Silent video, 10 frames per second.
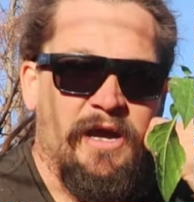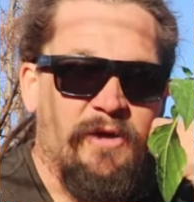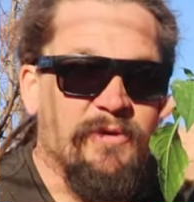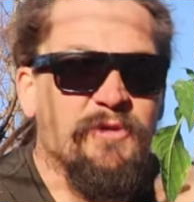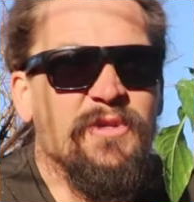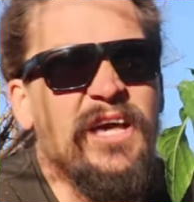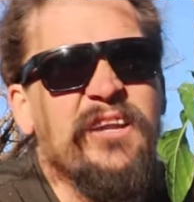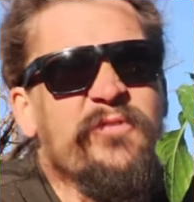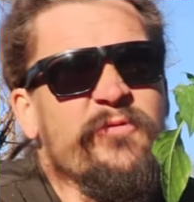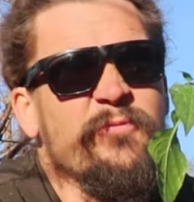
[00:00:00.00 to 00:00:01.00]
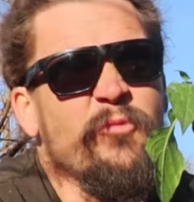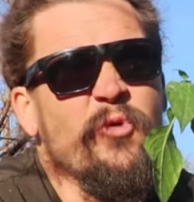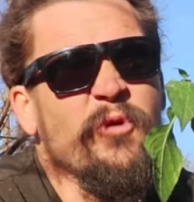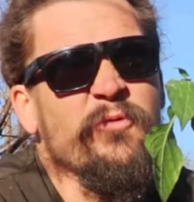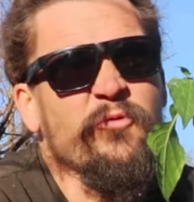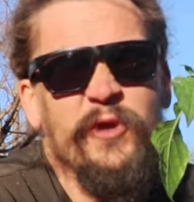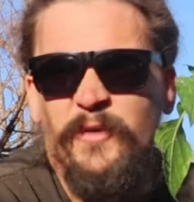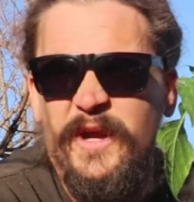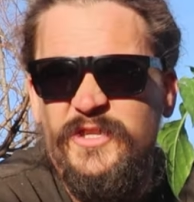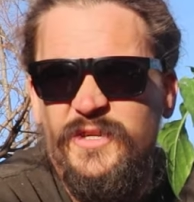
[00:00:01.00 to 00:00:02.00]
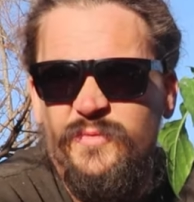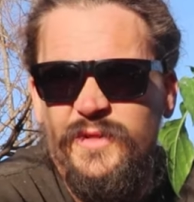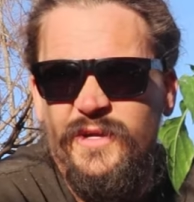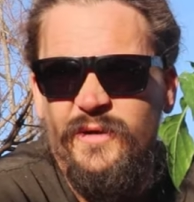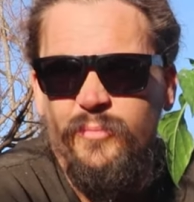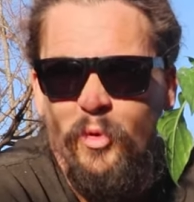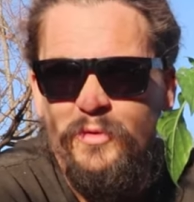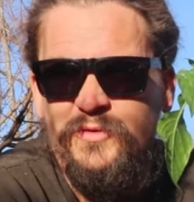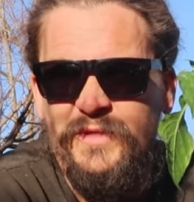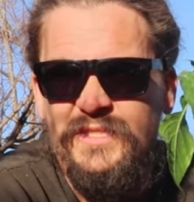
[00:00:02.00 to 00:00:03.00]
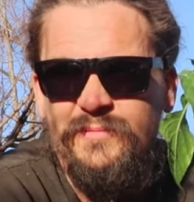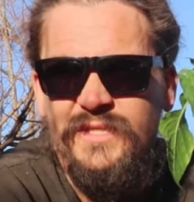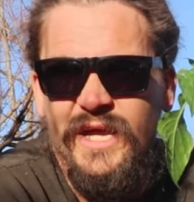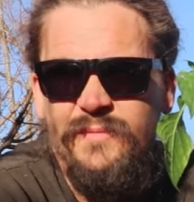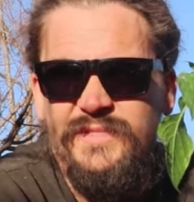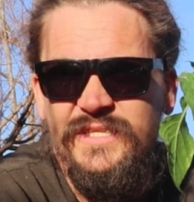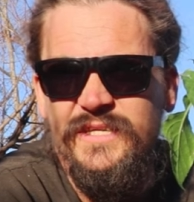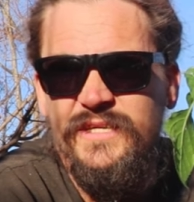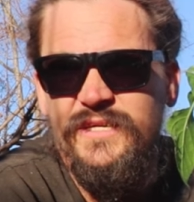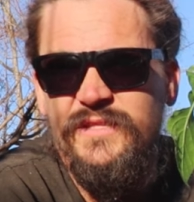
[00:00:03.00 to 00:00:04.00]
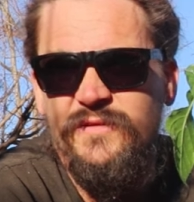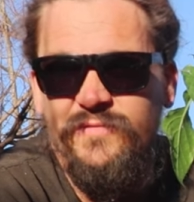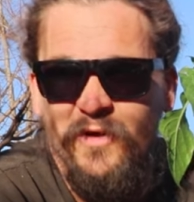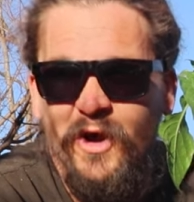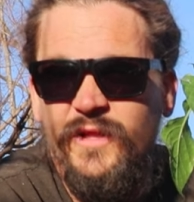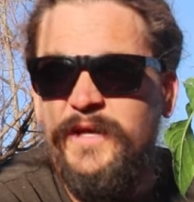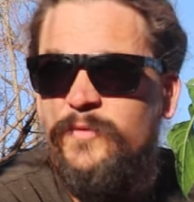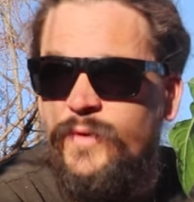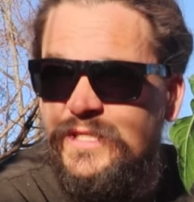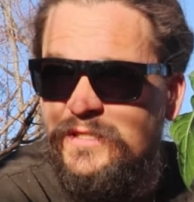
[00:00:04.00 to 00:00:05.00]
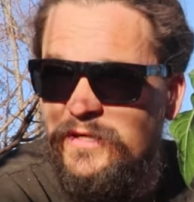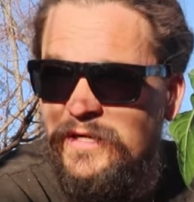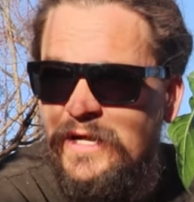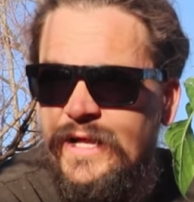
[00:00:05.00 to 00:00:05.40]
We do a lot of more free ranging with our poultry sometimes in the fall and winter.